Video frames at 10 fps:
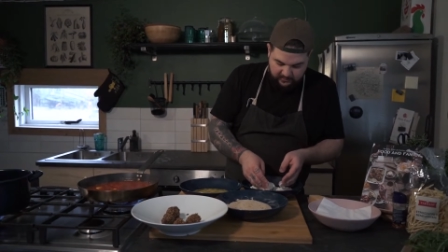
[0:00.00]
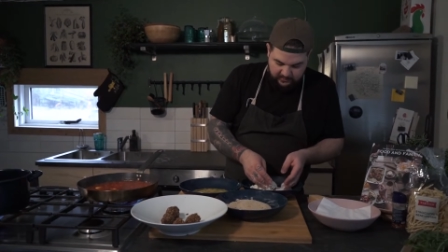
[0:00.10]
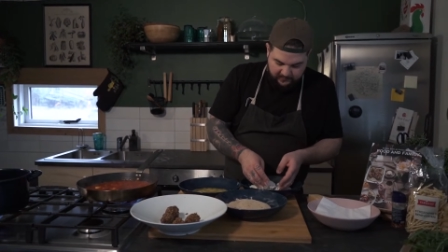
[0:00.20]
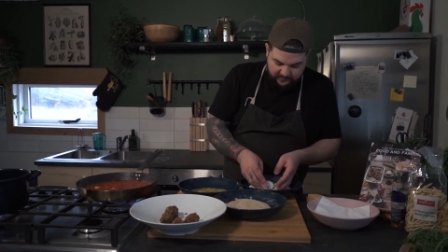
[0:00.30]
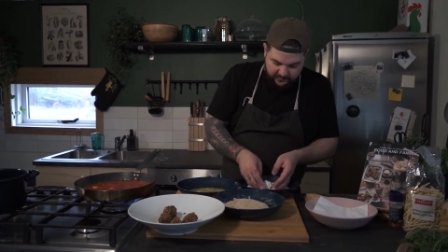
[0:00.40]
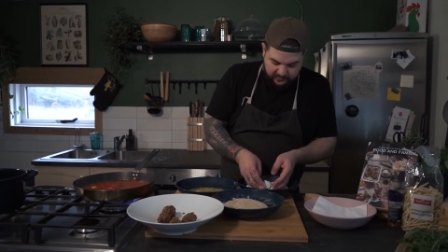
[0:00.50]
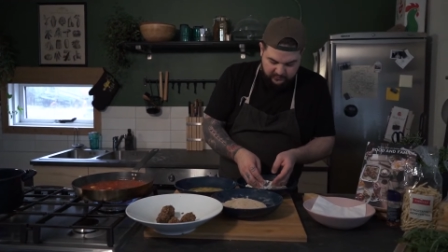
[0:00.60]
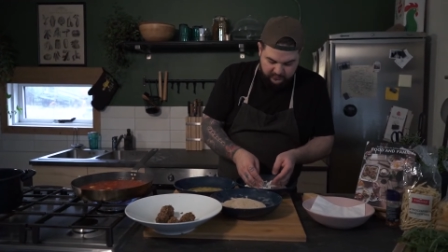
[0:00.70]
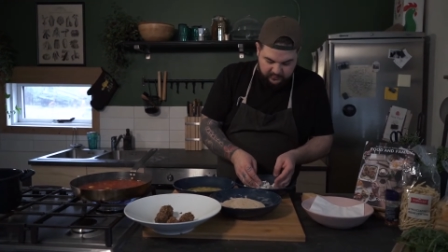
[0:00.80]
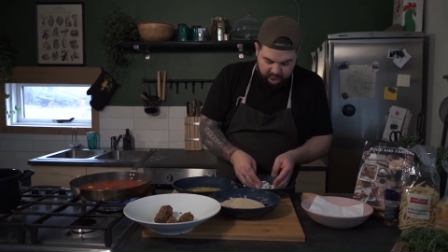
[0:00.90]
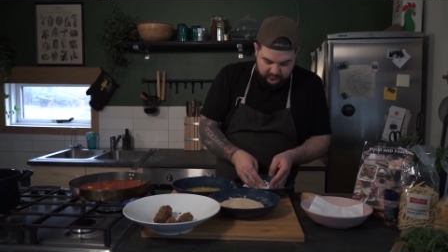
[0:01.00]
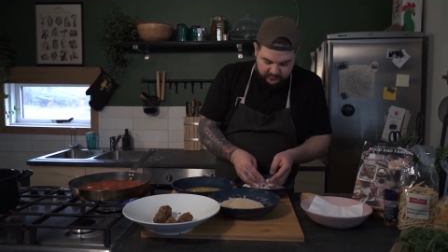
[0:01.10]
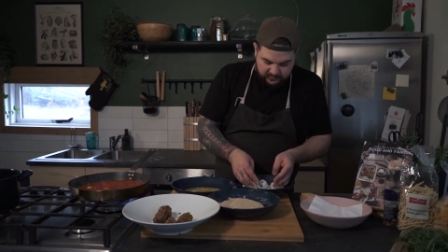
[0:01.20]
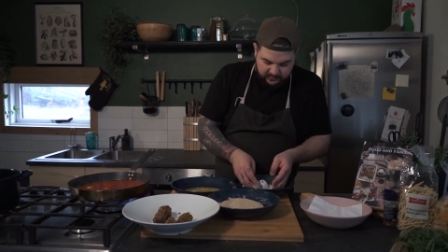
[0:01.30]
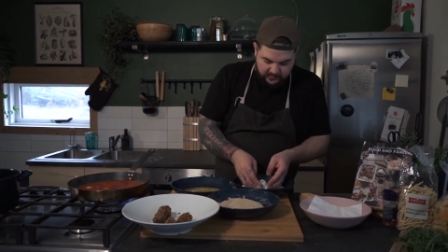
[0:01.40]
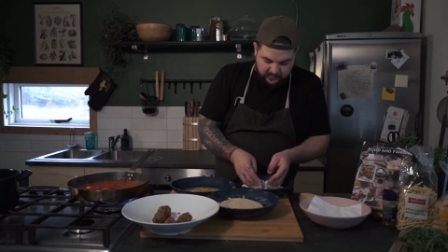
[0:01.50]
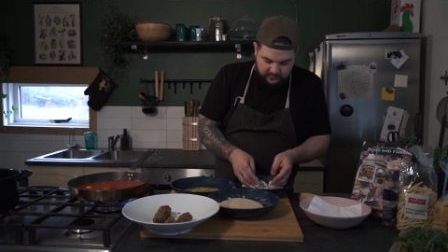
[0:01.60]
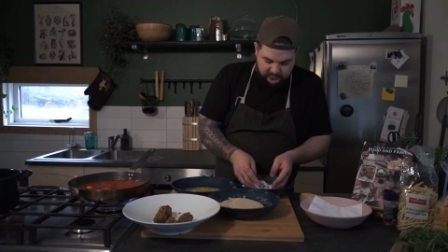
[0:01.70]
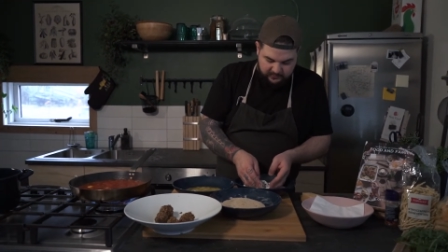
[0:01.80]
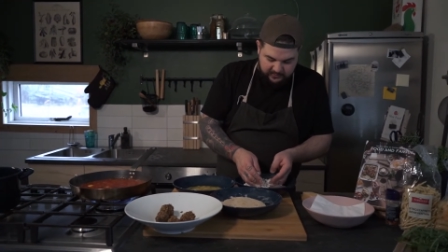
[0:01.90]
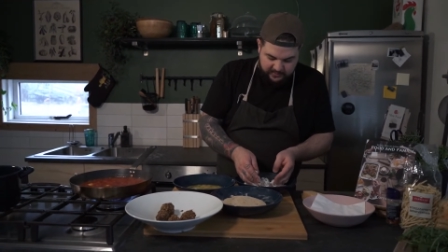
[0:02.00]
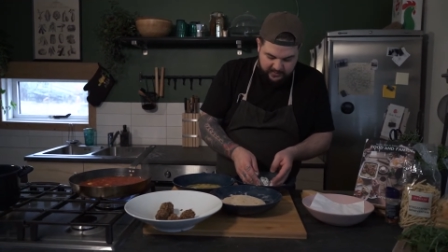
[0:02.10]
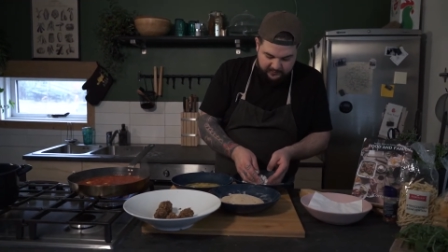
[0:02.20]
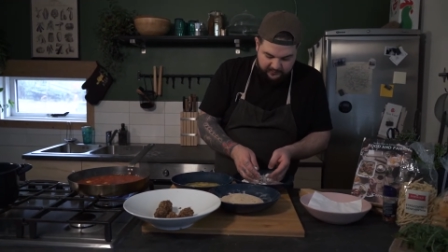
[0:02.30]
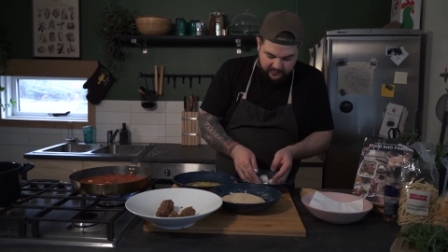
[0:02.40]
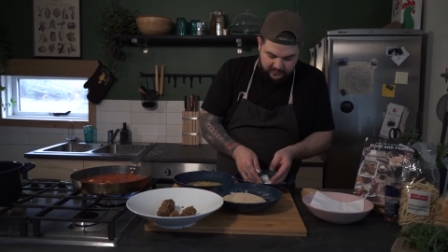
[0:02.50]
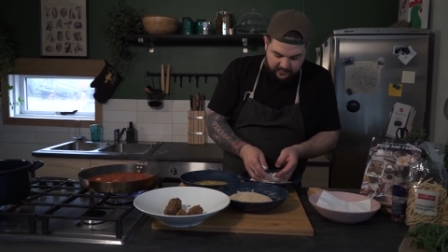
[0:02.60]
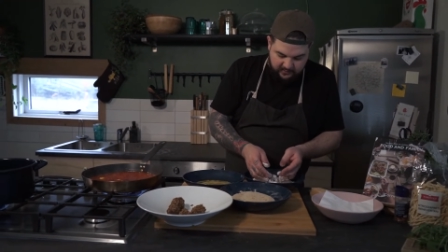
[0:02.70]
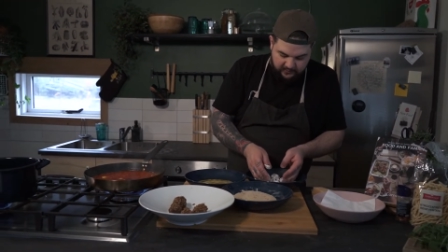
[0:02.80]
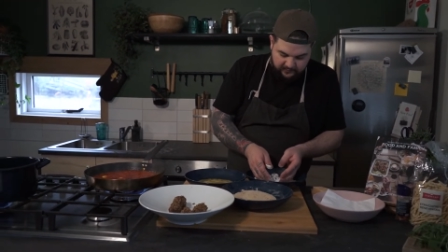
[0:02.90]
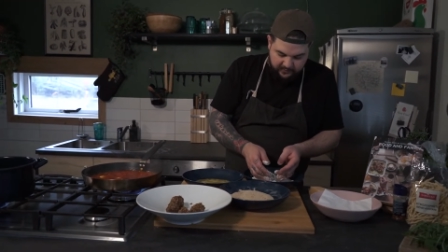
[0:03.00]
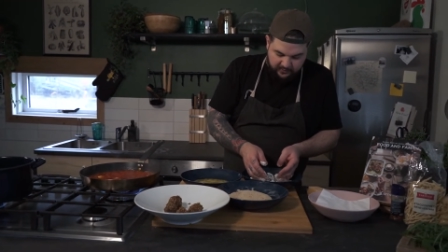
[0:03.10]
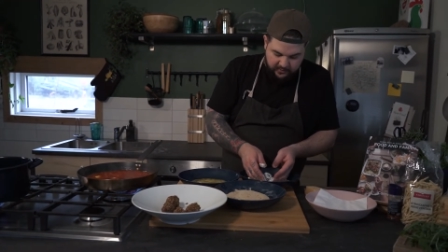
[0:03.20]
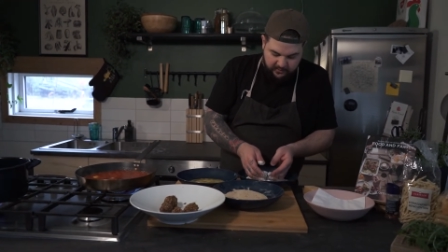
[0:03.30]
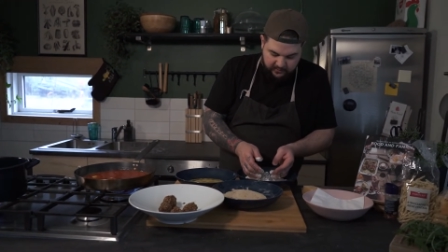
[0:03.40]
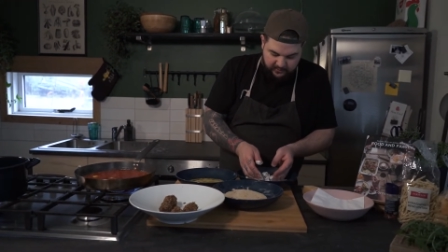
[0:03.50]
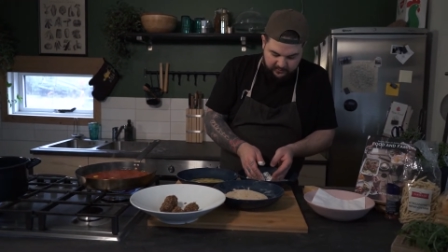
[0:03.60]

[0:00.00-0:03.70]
give them a good toss around, but not very hard.